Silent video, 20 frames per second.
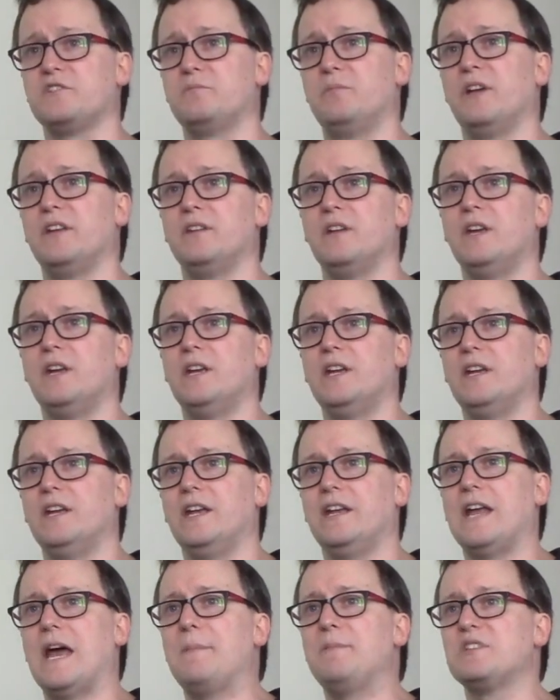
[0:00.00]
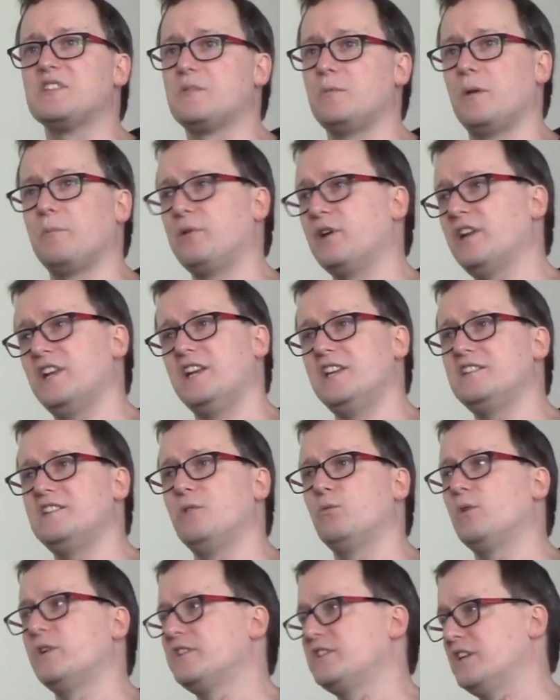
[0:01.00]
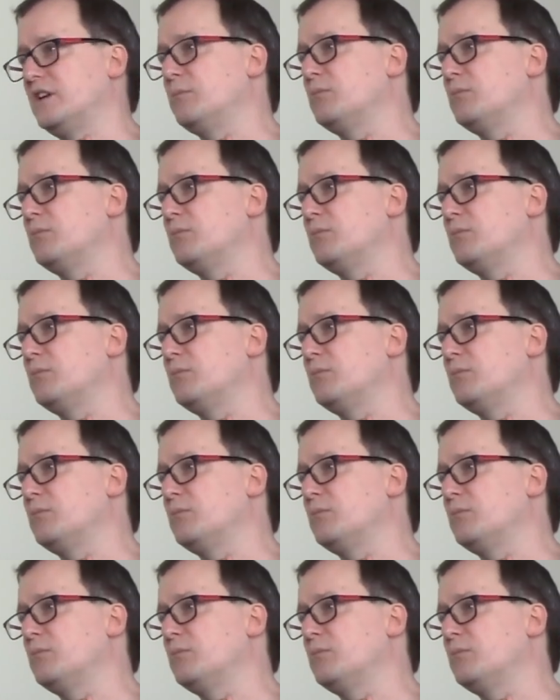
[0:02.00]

but it happens to be a pretty easy one to